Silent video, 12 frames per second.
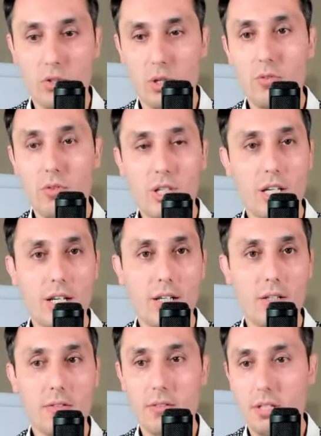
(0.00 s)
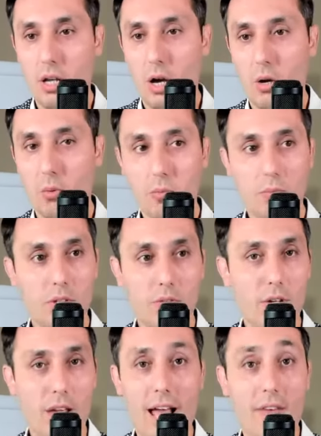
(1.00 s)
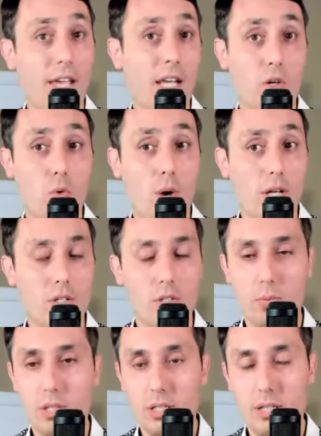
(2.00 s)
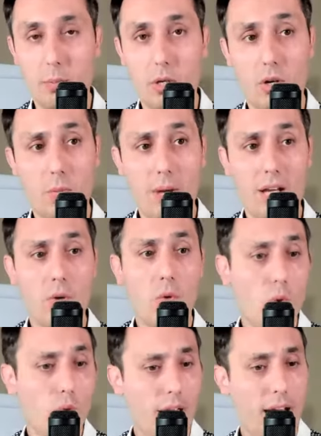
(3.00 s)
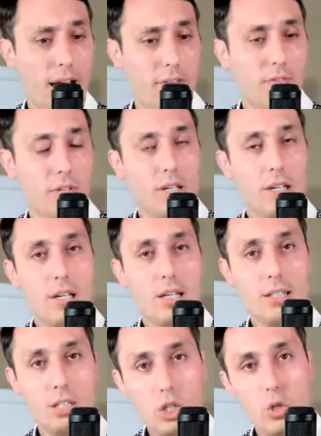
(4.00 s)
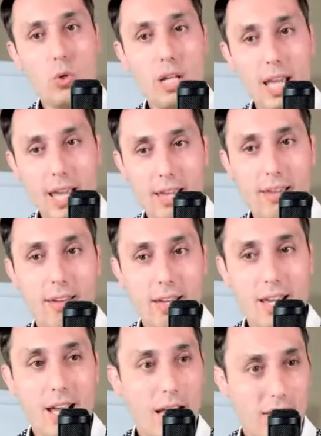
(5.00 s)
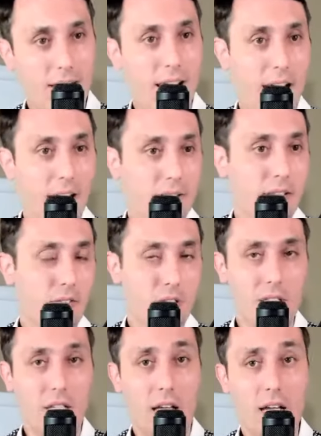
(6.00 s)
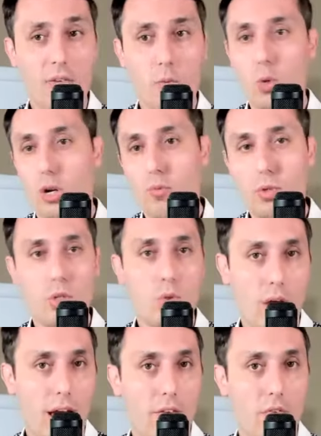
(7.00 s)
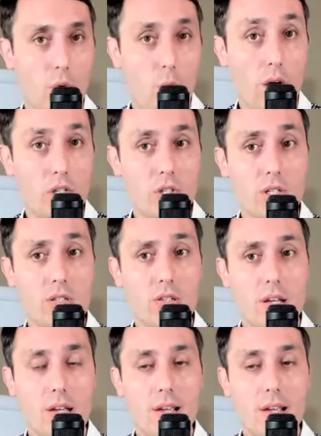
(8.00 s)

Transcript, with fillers: So if you can, you know, if you have any questions, please let me know. And by the way, we will have the Q and A at the end of this live, whatever you have questions.